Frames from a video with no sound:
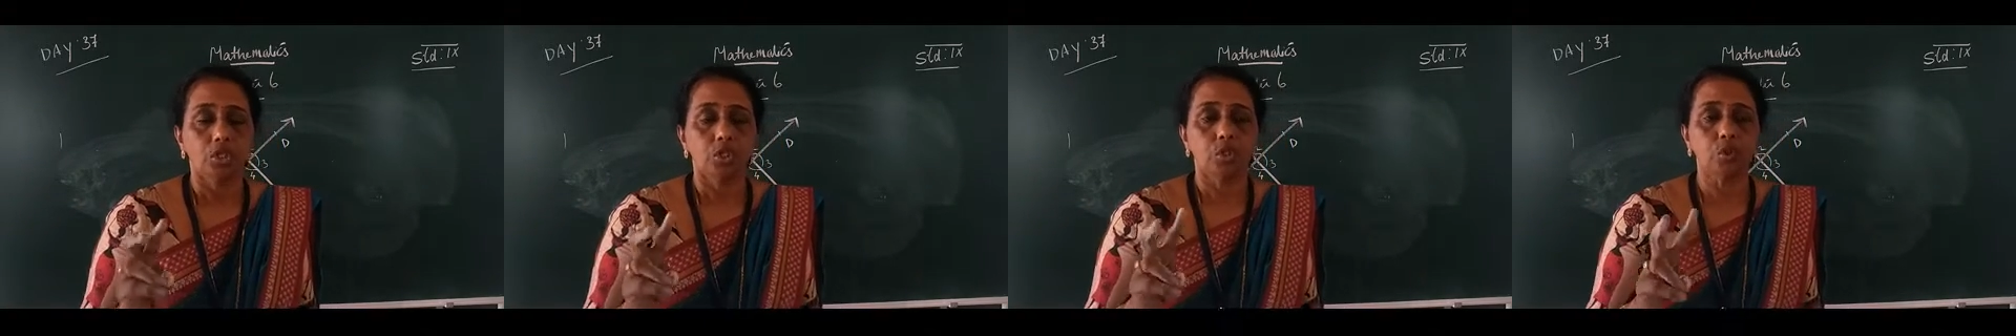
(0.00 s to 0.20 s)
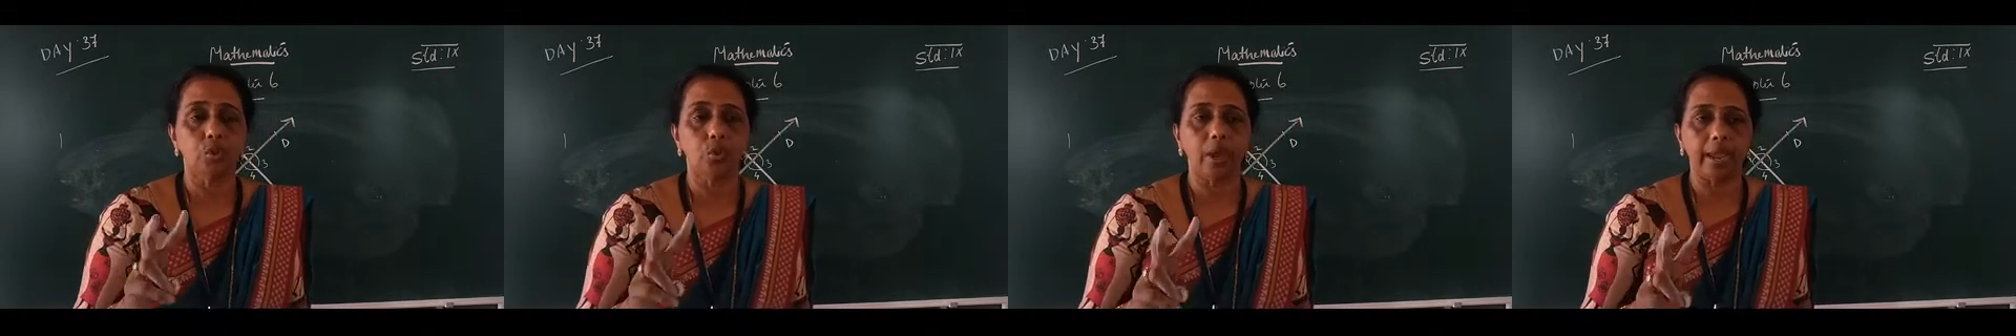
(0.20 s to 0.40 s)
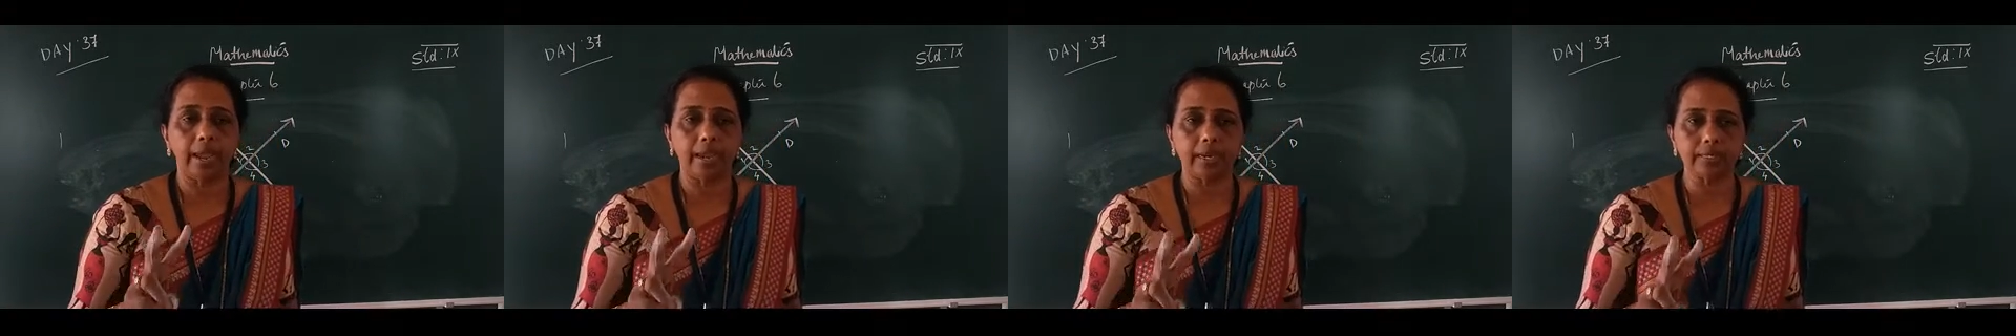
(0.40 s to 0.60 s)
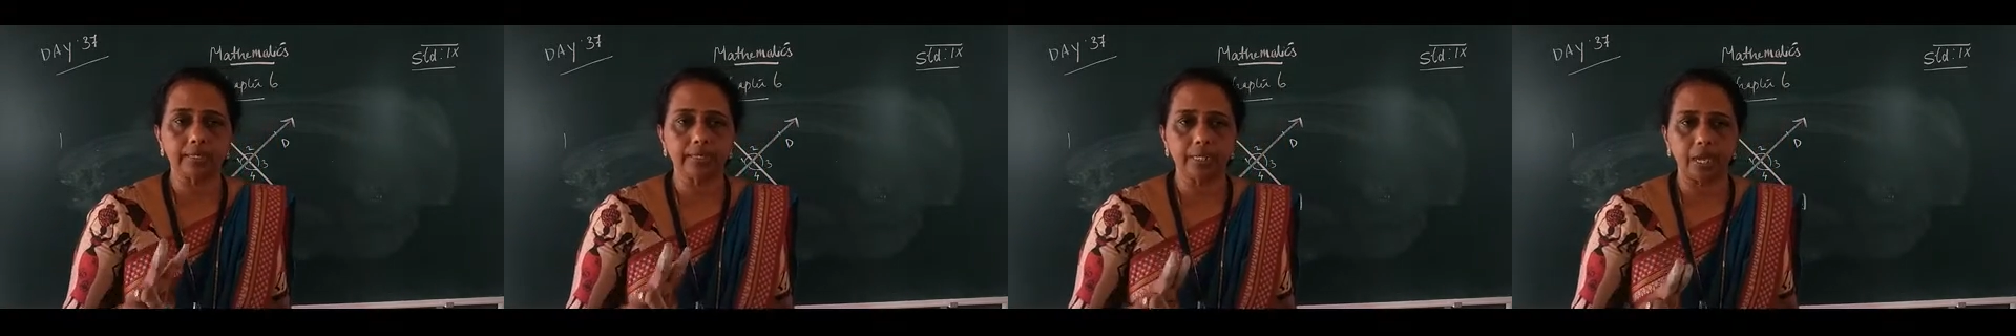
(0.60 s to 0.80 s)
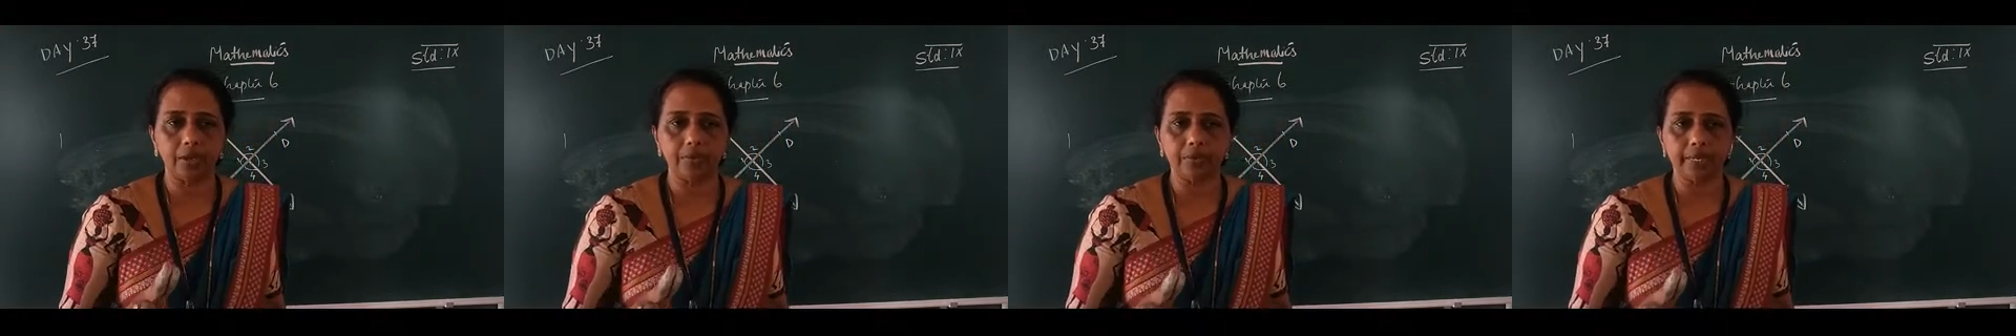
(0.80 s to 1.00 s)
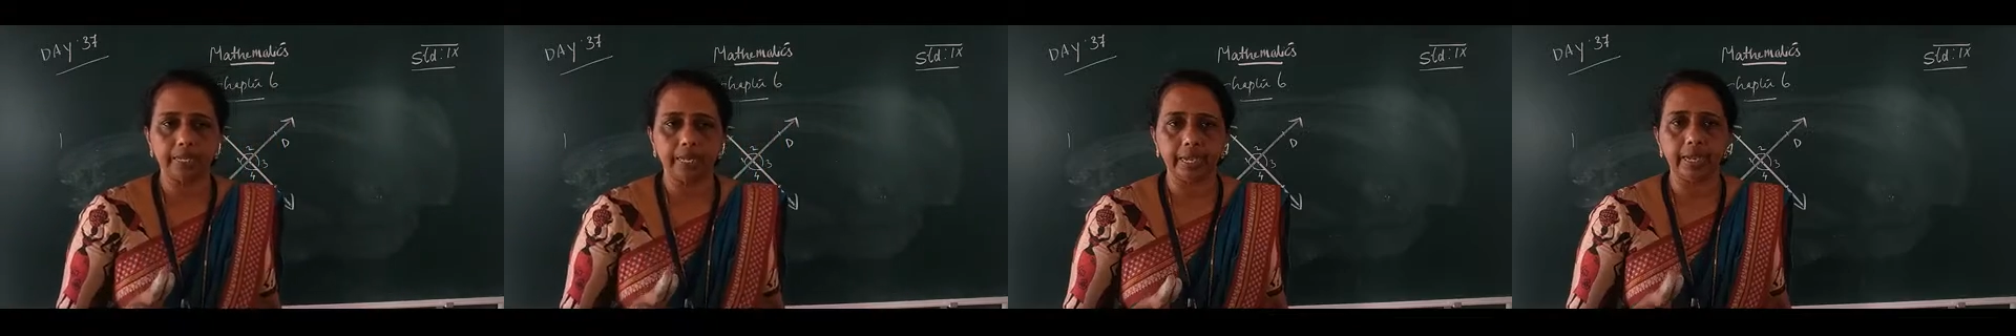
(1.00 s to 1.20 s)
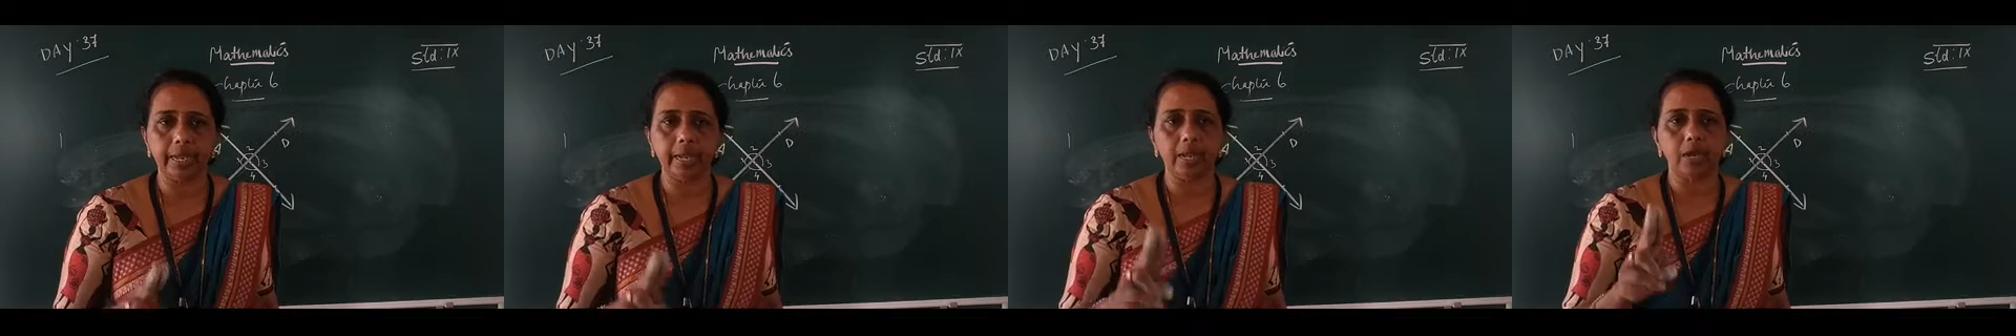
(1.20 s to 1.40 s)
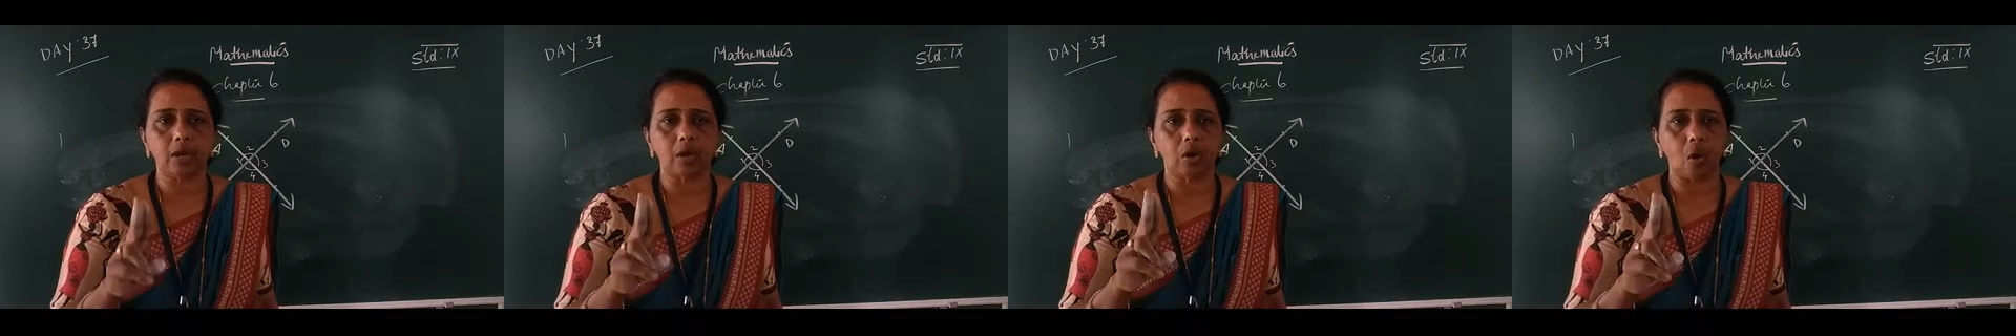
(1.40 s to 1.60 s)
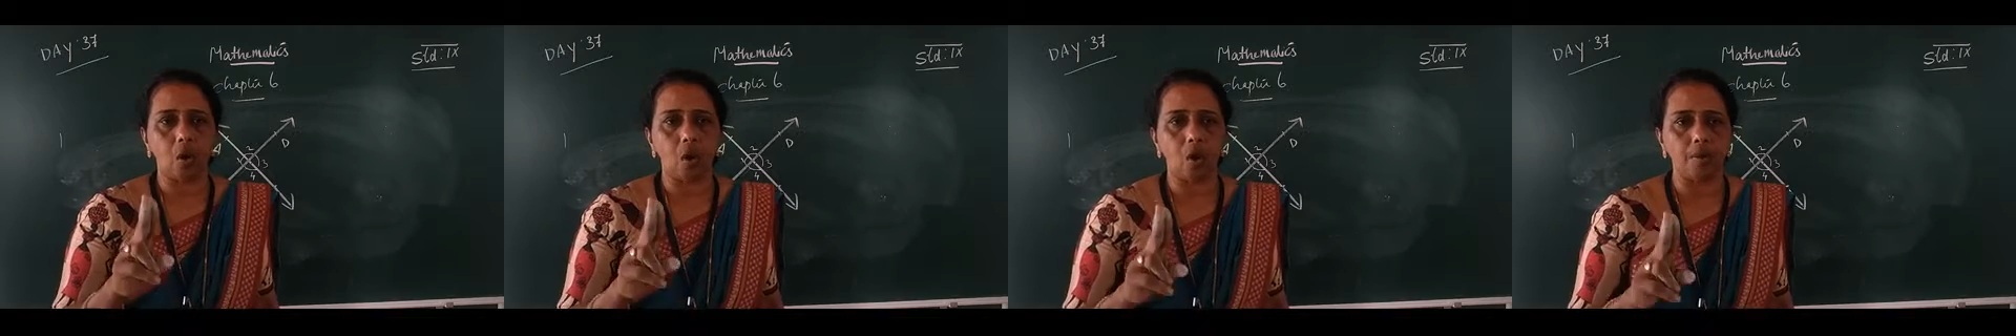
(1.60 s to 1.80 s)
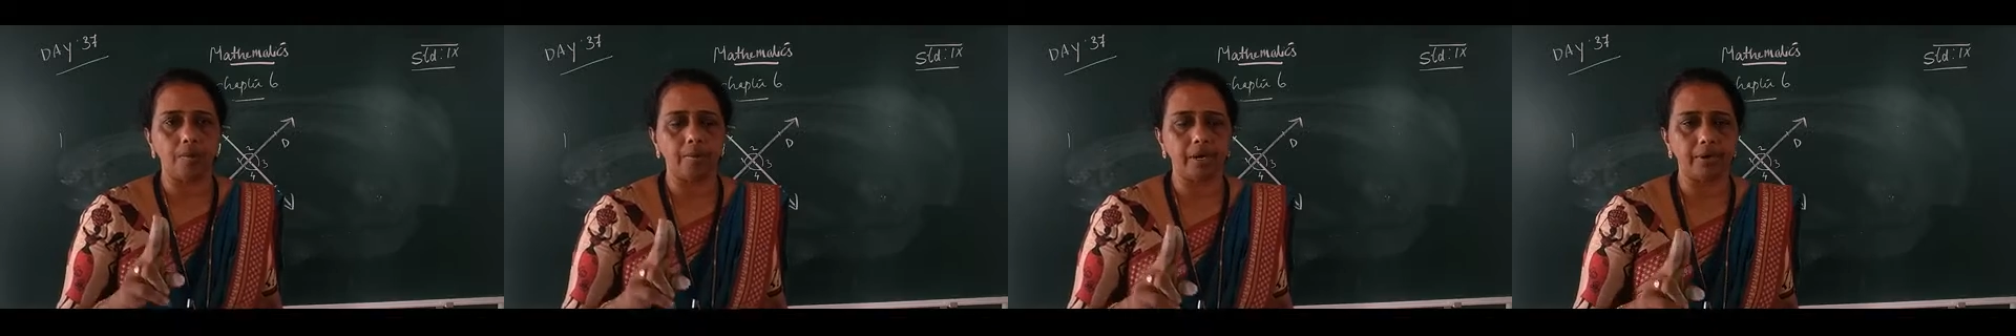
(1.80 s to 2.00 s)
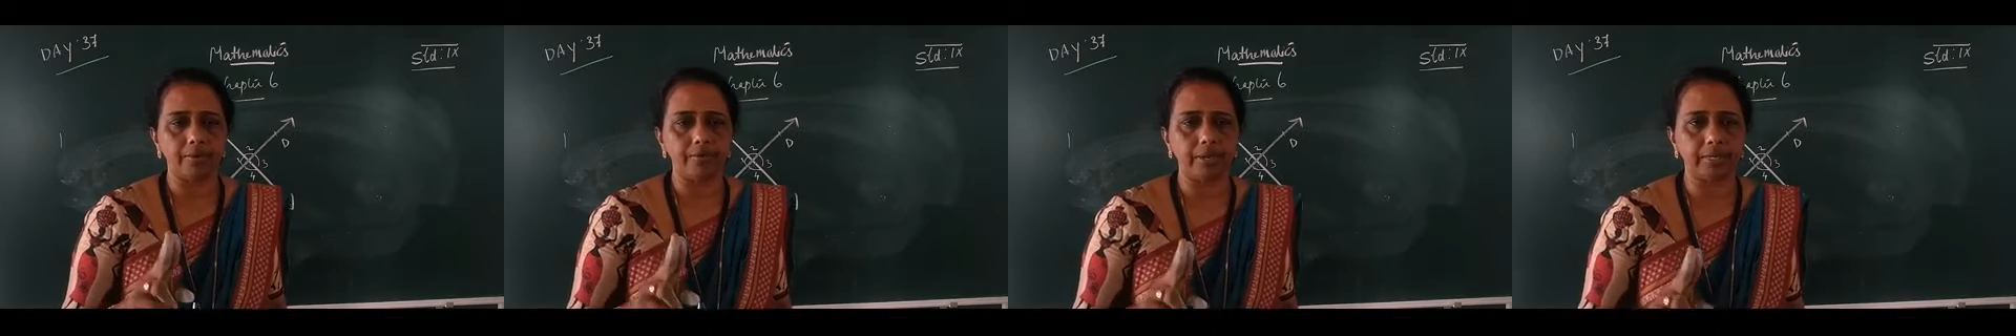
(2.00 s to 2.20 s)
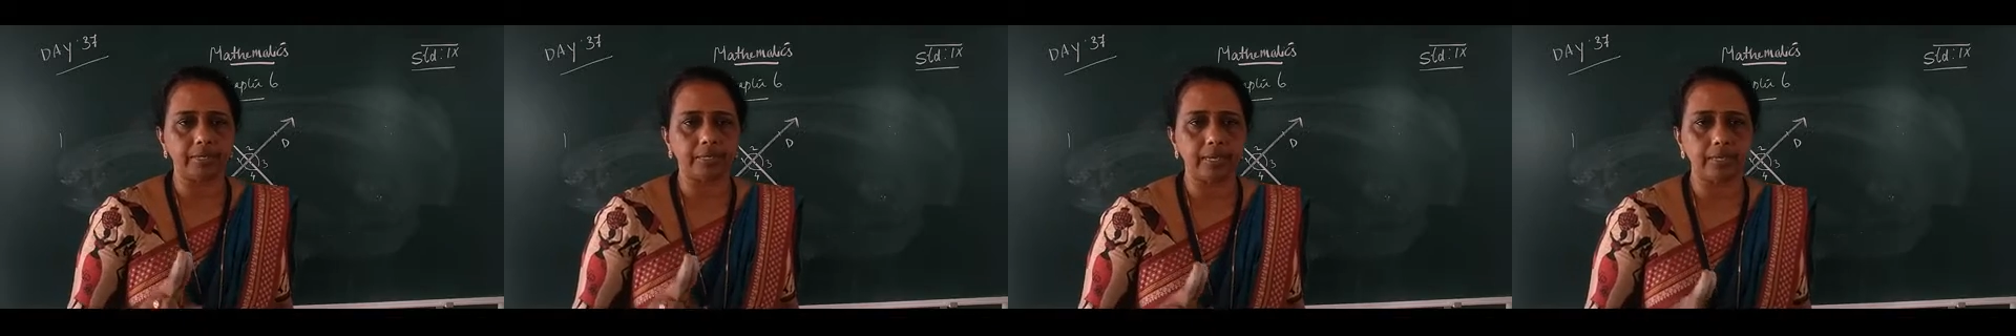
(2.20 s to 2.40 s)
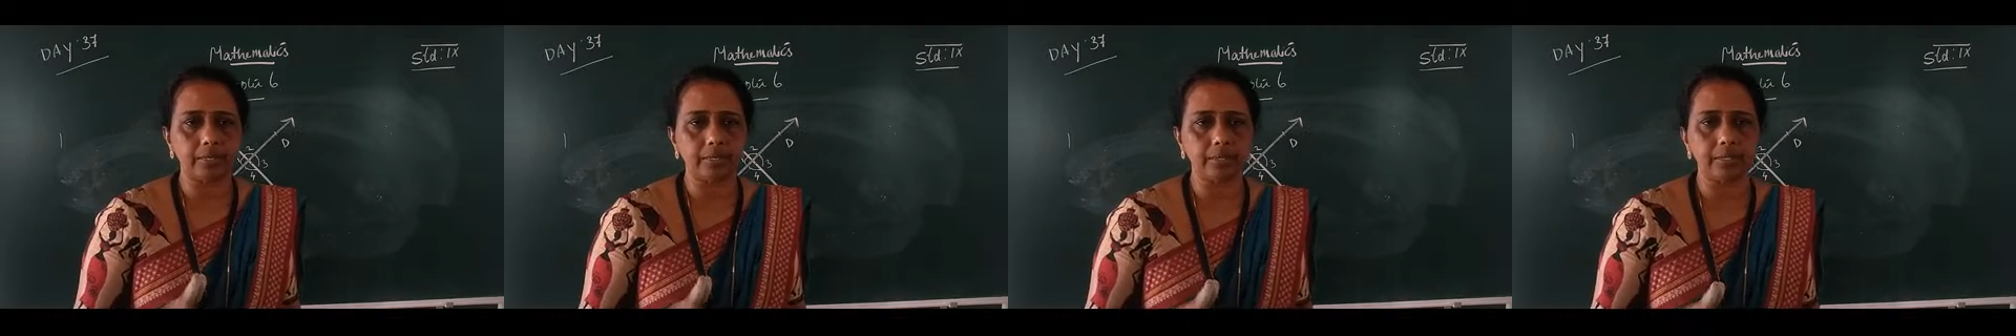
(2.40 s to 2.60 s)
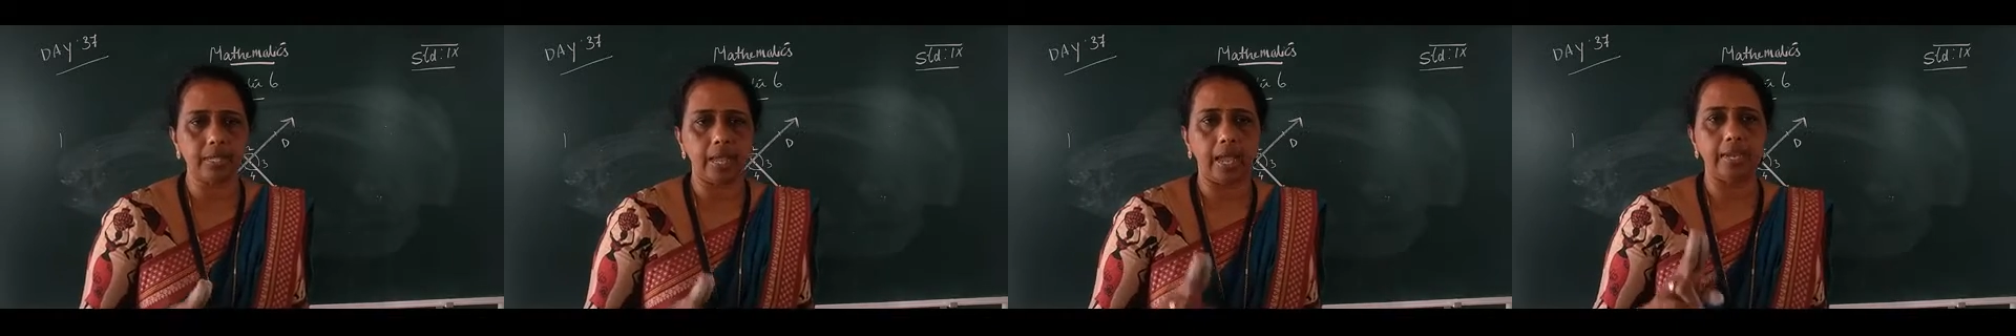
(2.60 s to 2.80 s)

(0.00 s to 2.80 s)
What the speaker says: Two angles having a common vertex